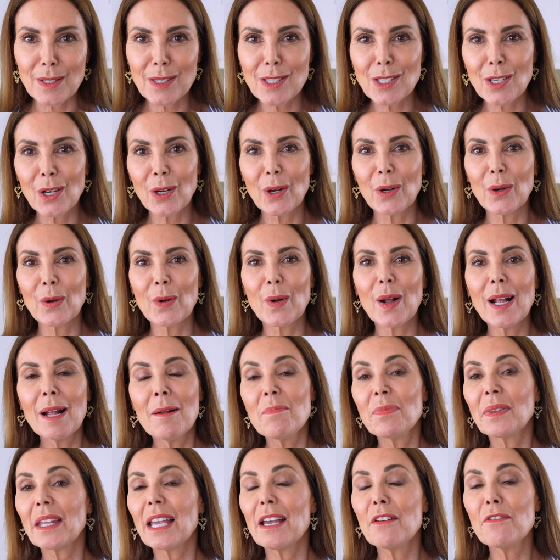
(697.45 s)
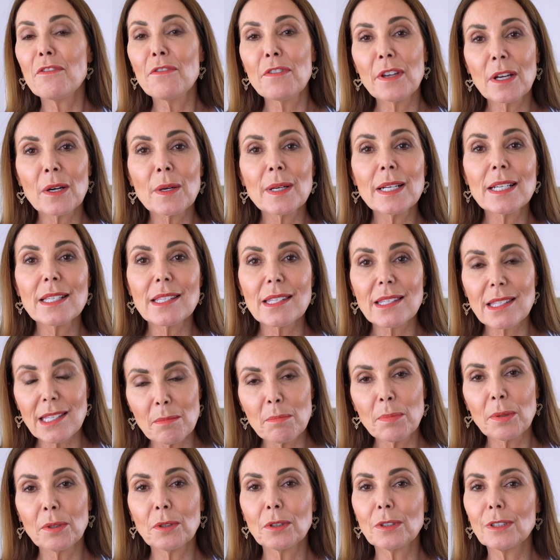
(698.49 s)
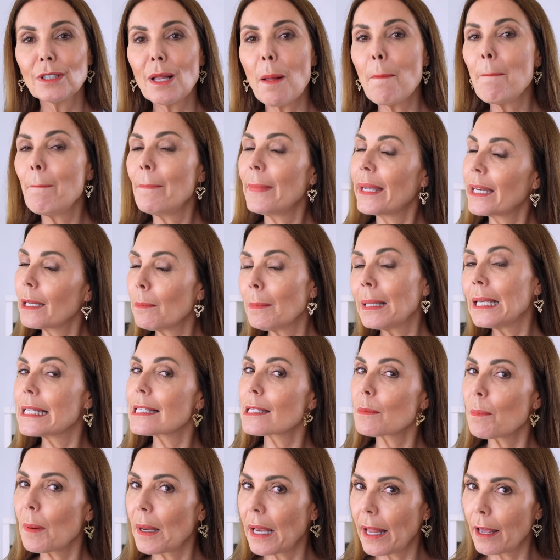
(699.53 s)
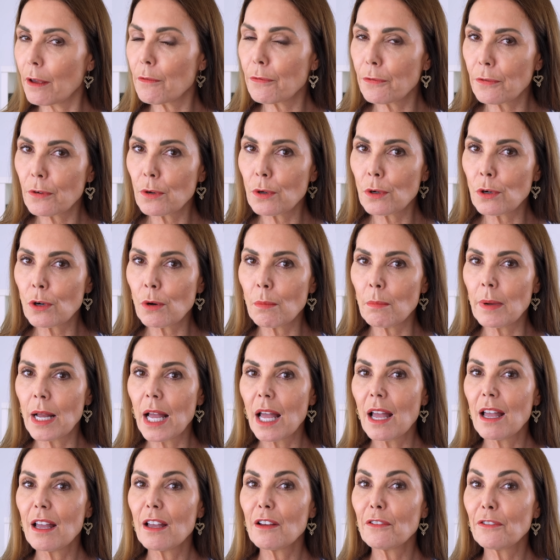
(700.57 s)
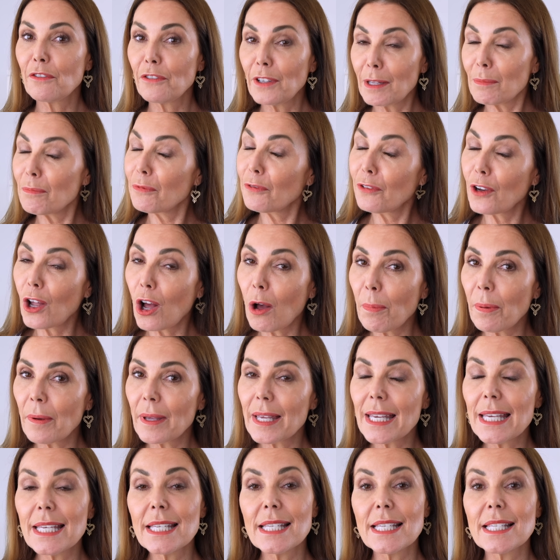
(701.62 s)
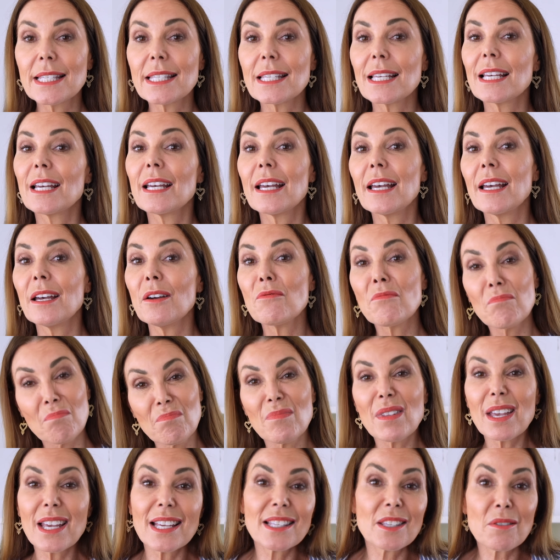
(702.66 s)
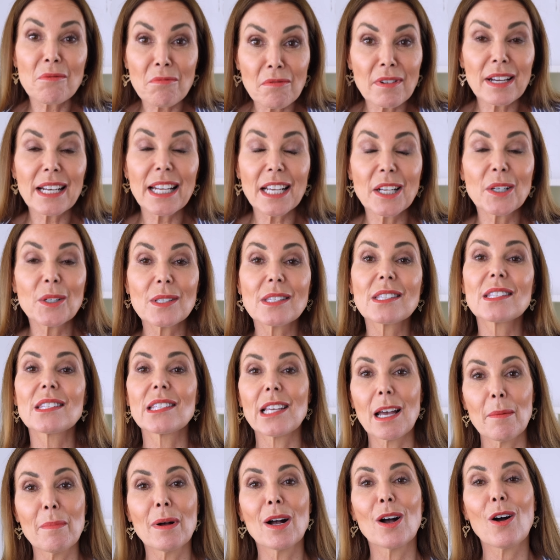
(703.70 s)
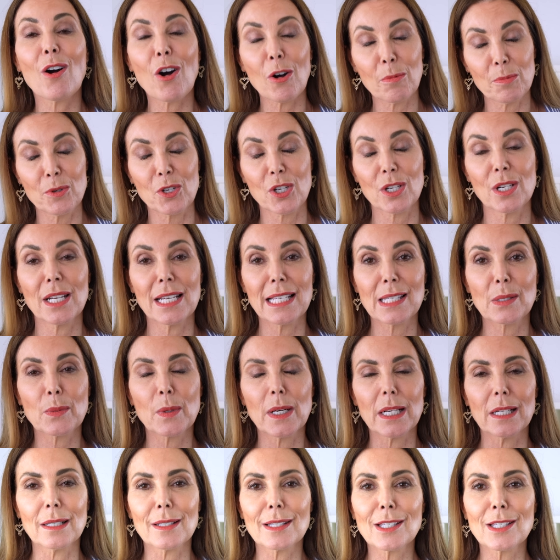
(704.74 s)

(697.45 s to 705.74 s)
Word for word: So, a very simple minimalist platform flip flop is a is a really good summer option as well.